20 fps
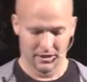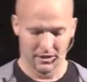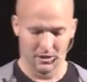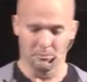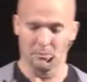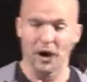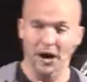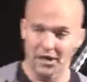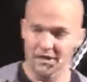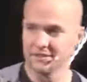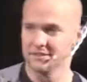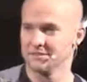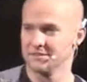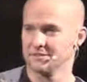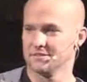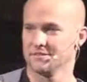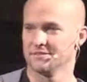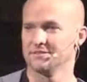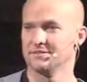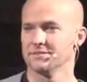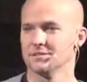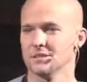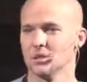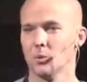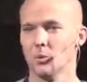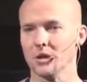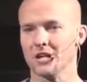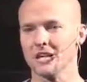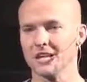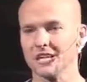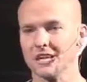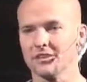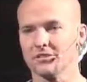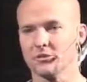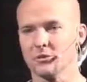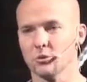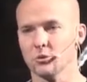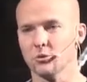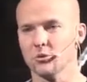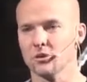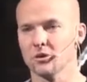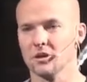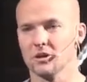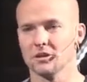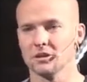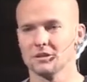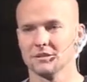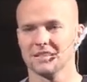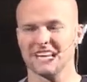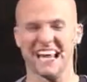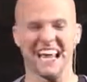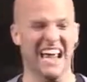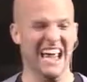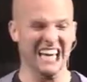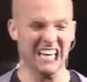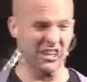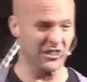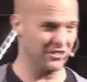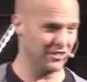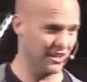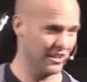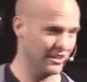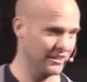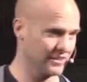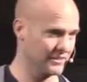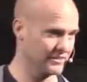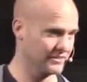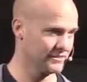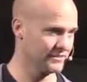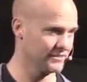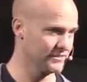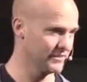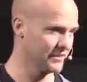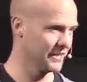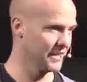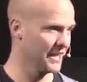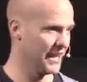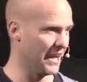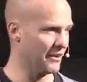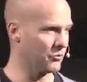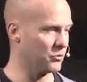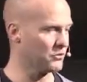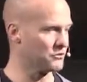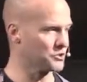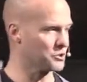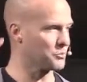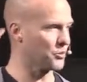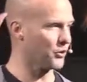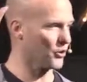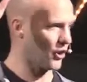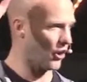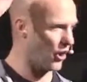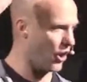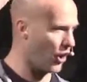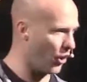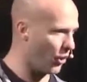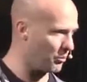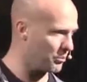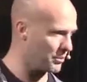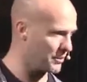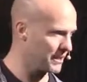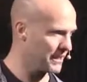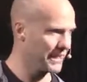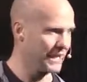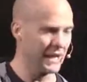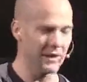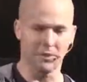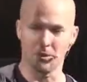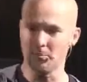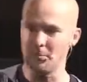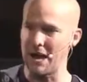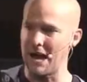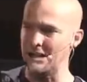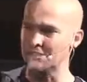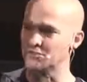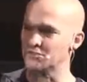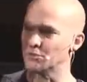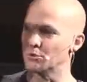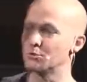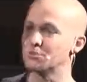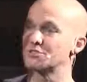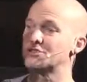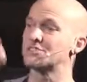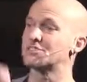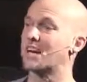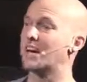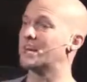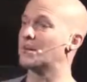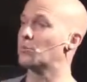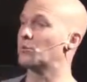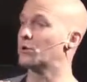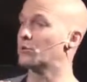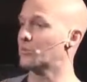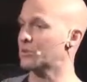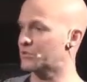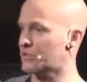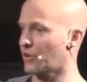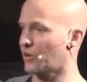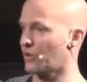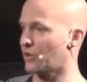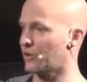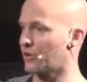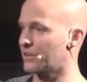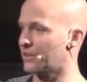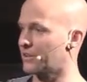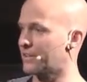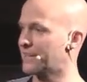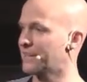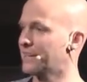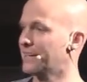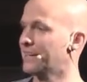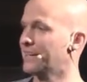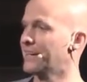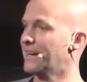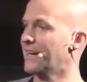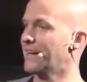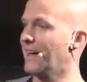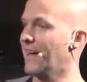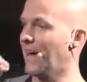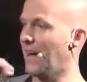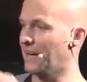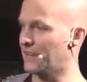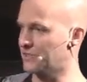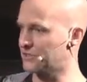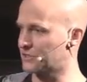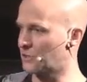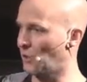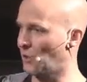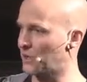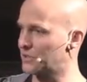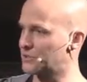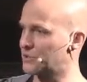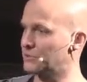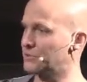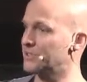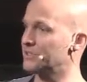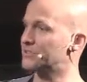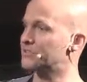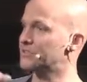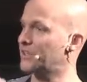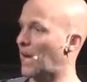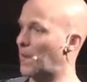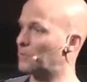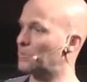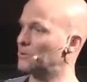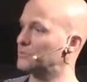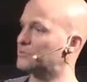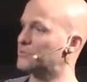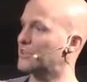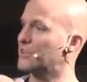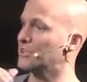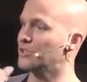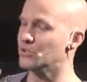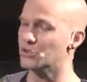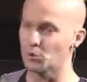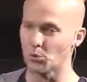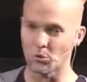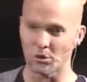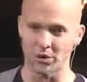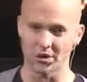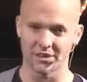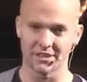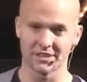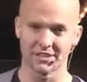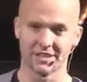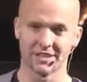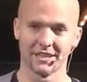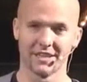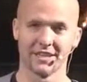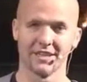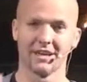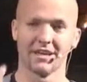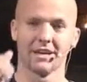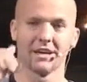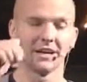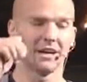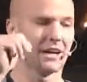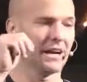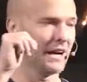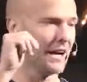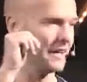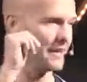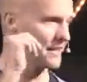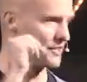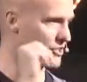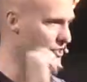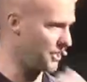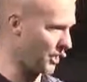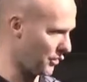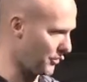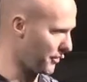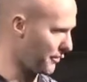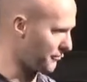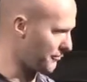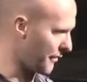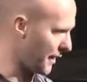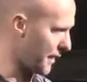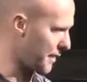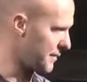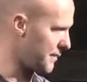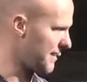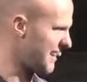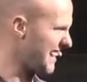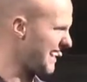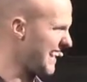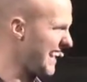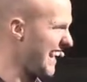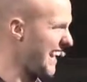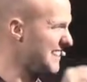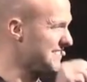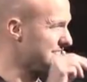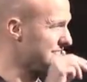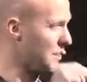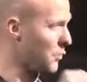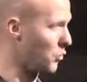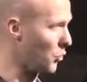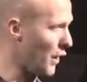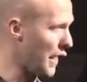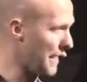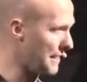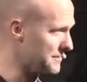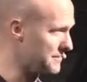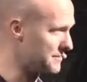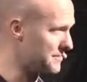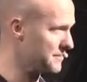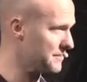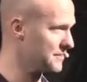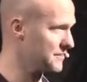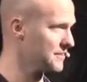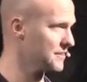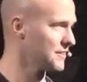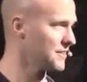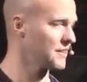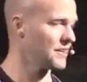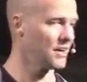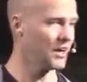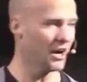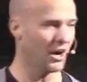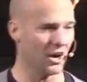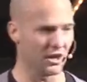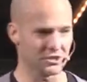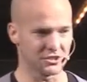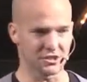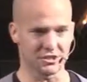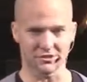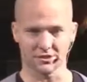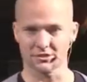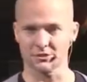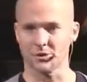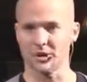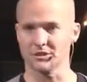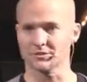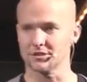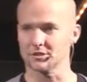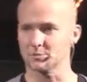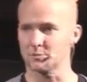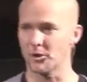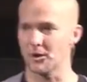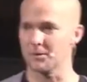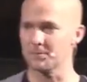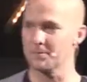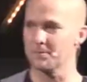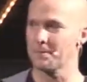But we can get through anything if we'll just put our hope in the master who said he would return and is going to. Disciples endure, and they share their faith as they wait on Jesus Christ. Let's pray.